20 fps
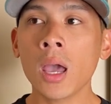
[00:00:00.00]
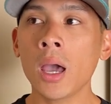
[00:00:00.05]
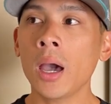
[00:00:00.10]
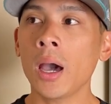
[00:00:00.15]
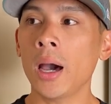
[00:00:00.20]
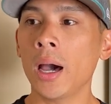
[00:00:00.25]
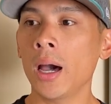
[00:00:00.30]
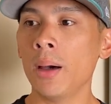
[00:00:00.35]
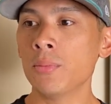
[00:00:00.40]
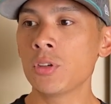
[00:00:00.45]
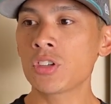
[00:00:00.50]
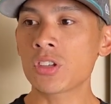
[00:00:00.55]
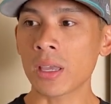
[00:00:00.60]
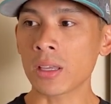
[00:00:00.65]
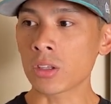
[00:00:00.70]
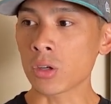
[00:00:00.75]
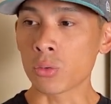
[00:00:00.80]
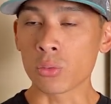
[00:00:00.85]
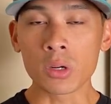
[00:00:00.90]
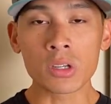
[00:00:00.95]
Um, just like
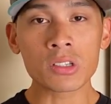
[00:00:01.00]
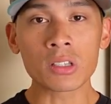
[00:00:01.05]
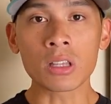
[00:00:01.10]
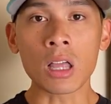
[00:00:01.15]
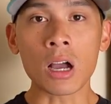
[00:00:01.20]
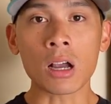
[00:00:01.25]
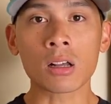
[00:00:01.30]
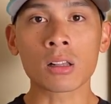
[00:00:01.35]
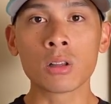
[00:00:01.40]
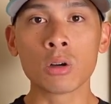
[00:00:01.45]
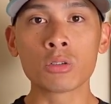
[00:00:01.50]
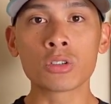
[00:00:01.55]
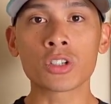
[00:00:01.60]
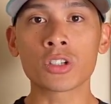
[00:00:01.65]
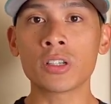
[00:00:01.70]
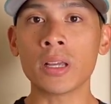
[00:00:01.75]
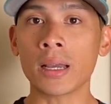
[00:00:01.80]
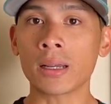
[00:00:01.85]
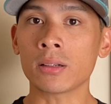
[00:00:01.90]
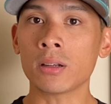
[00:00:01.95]
the wrist lock closure
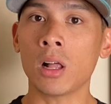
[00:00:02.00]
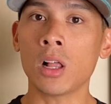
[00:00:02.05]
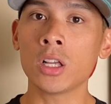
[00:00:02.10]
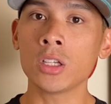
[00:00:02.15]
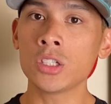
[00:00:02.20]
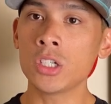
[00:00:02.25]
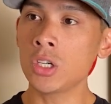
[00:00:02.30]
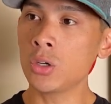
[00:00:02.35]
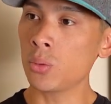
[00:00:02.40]
technology